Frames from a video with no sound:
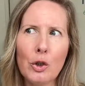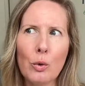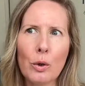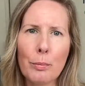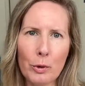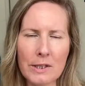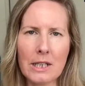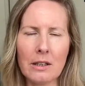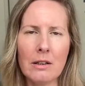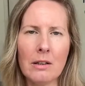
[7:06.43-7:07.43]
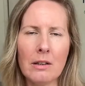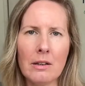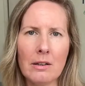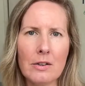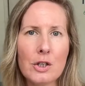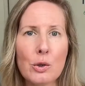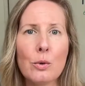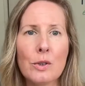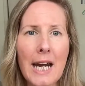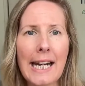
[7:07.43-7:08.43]
your person
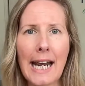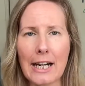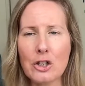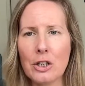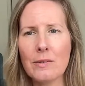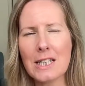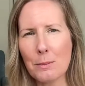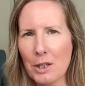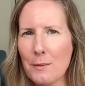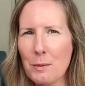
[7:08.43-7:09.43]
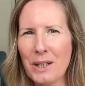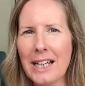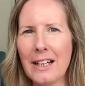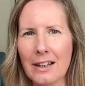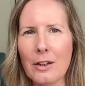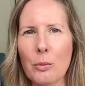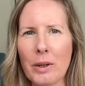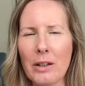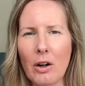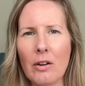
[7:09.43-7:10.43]
to take action, sometimes we need a little
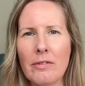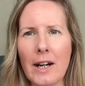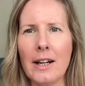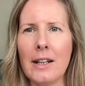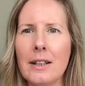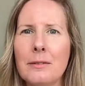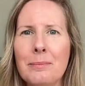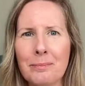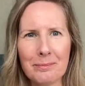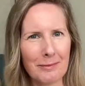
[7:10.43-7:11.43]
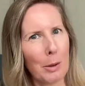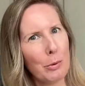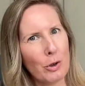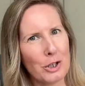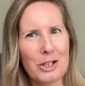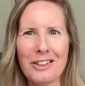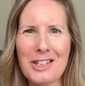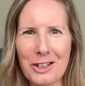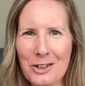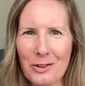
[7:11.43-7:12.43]
bit of a push
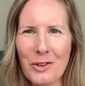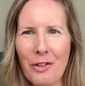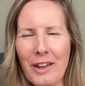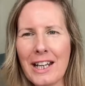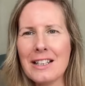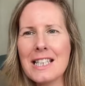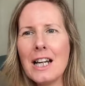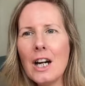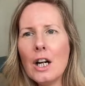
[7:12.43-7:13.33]
to do the things.